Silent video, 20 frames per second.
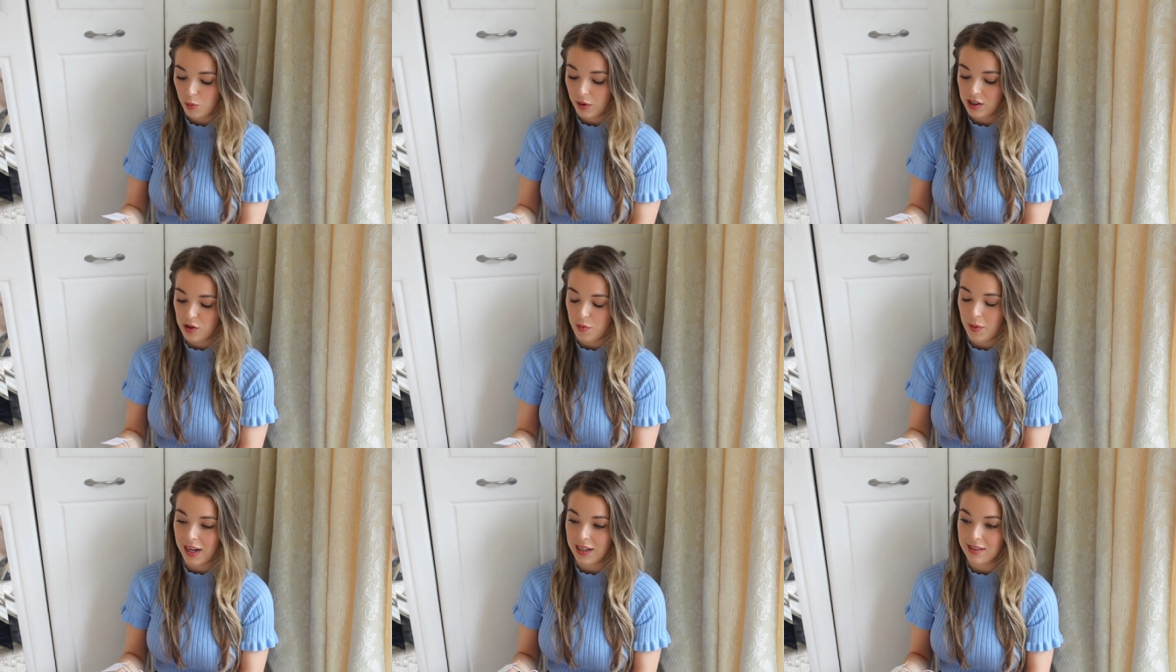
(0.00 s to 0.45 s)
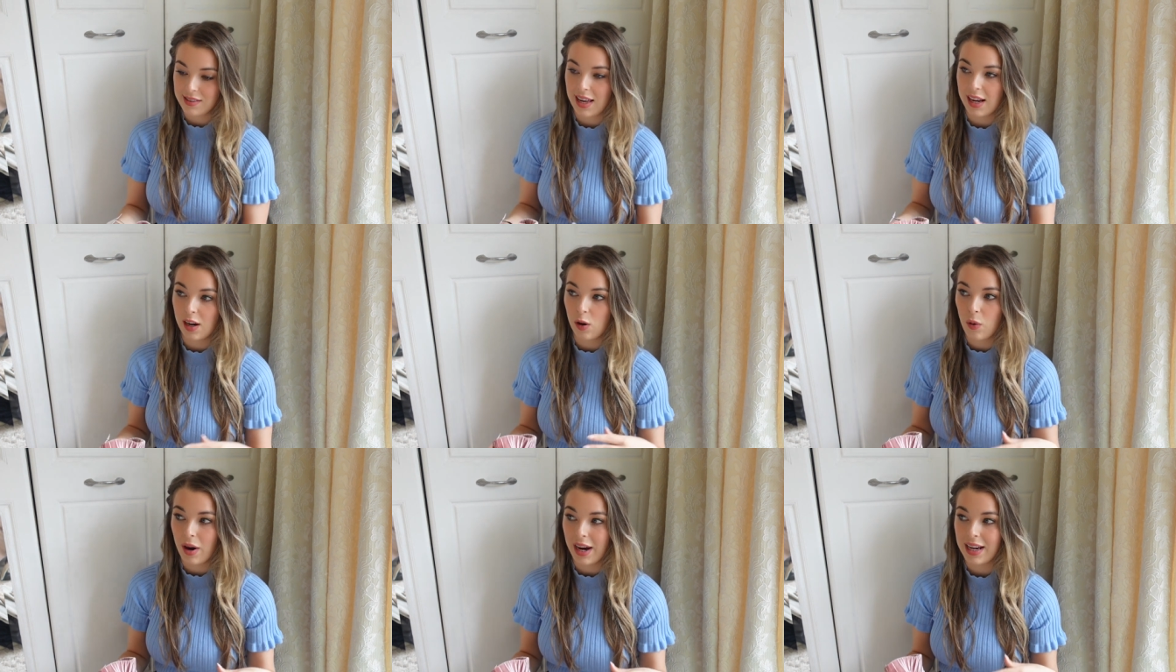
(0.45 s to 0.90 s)
which makes
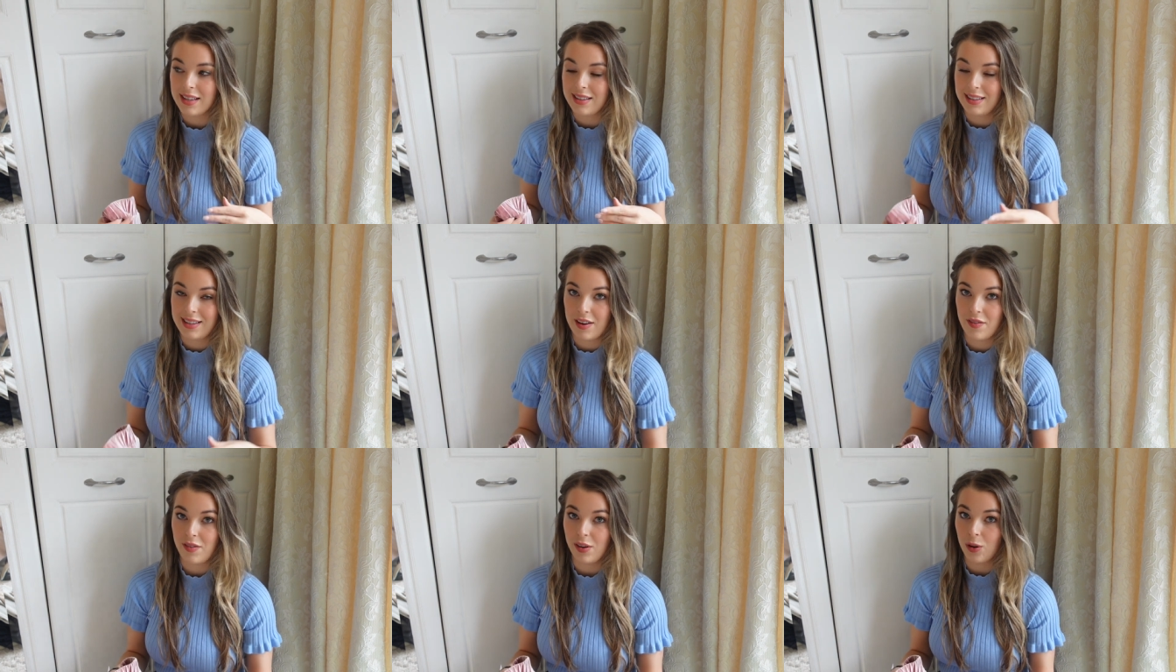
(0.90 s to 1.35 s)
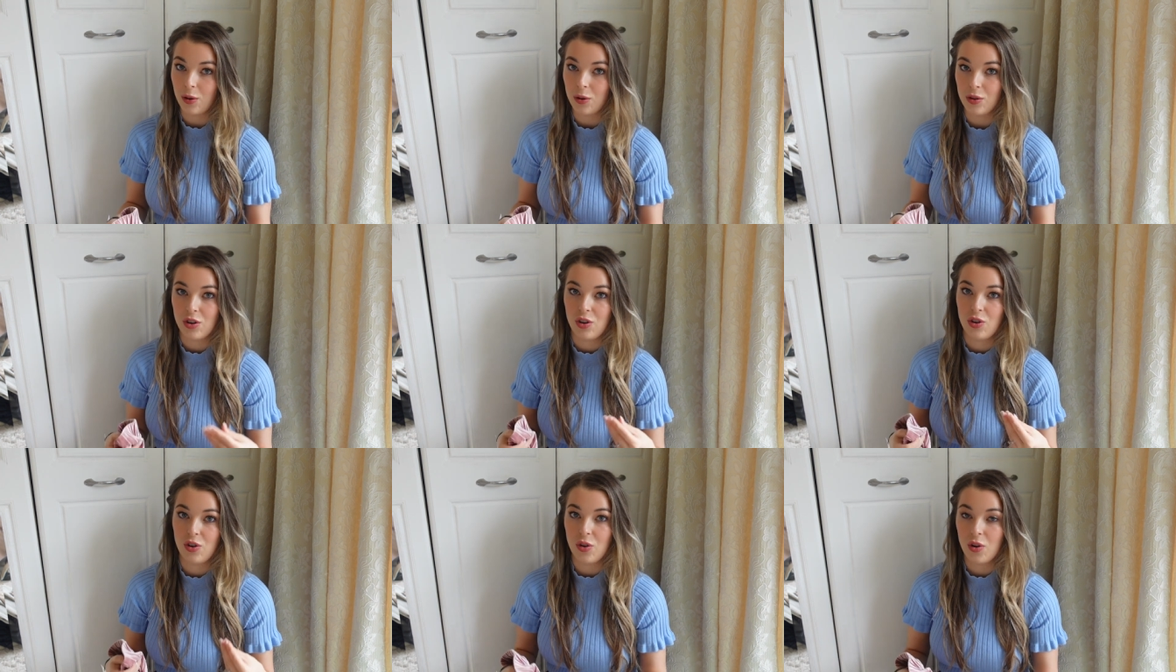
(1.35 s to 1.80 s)
it quite difficult
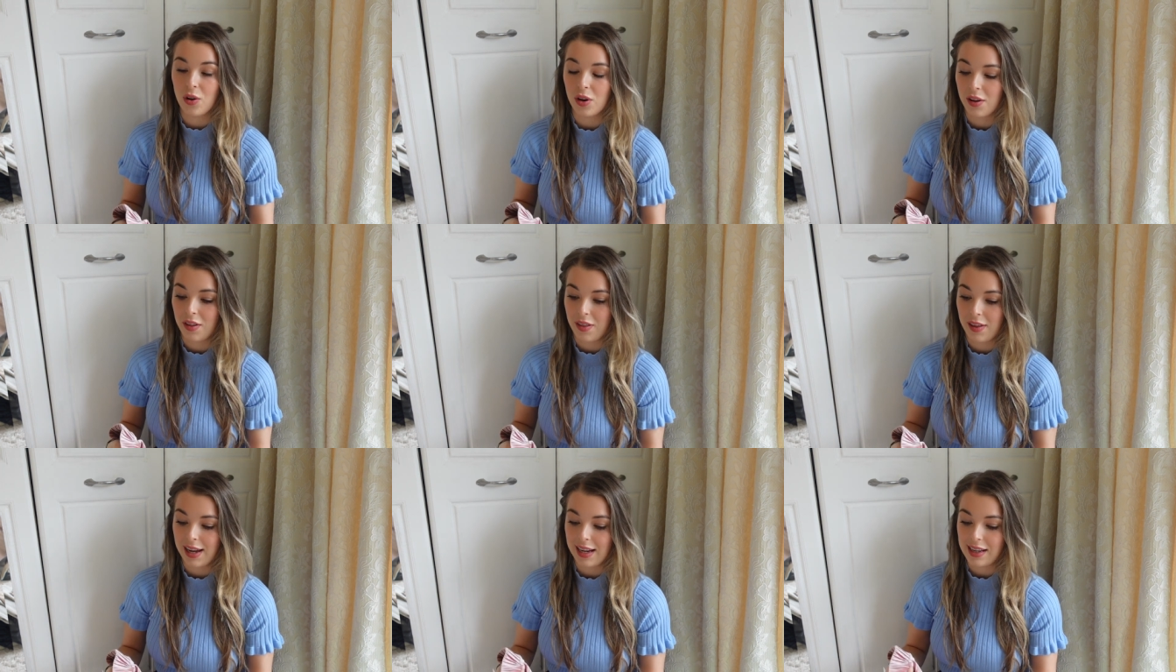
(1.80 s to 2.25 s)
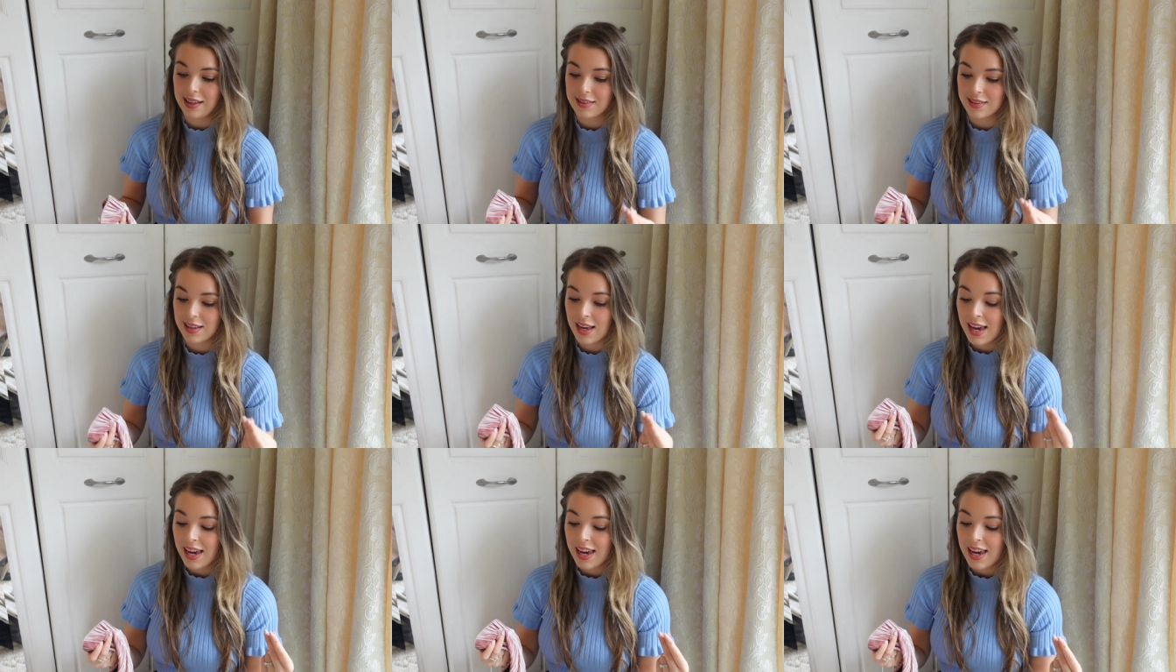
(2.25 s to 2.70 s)
to tuck
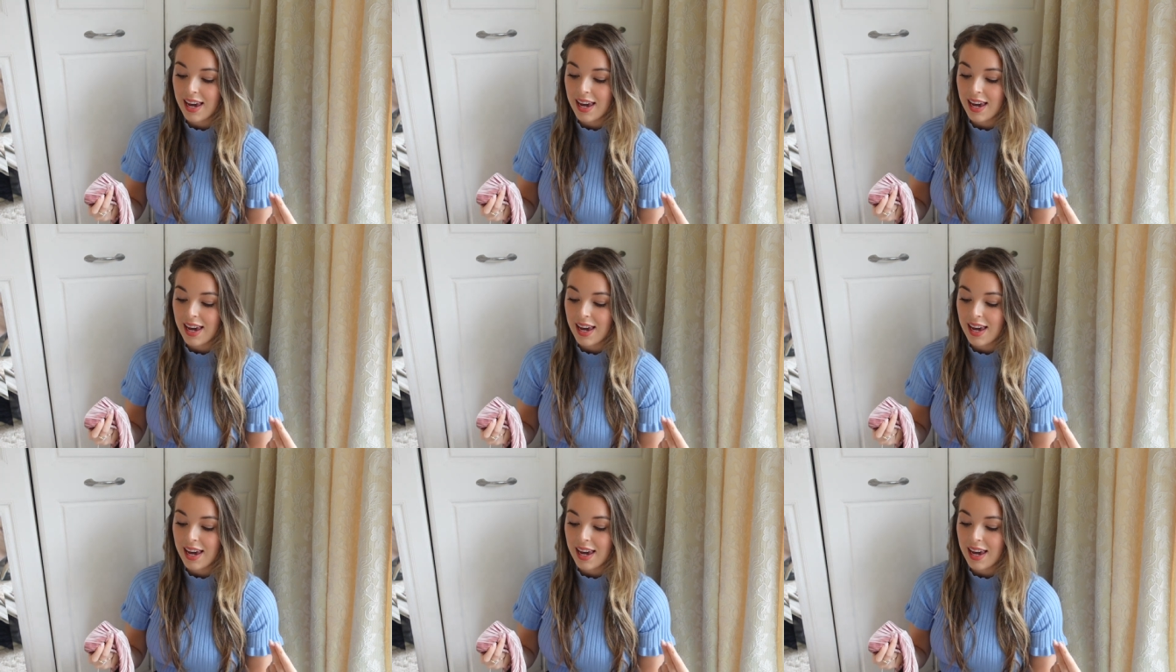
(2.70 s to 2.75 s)
things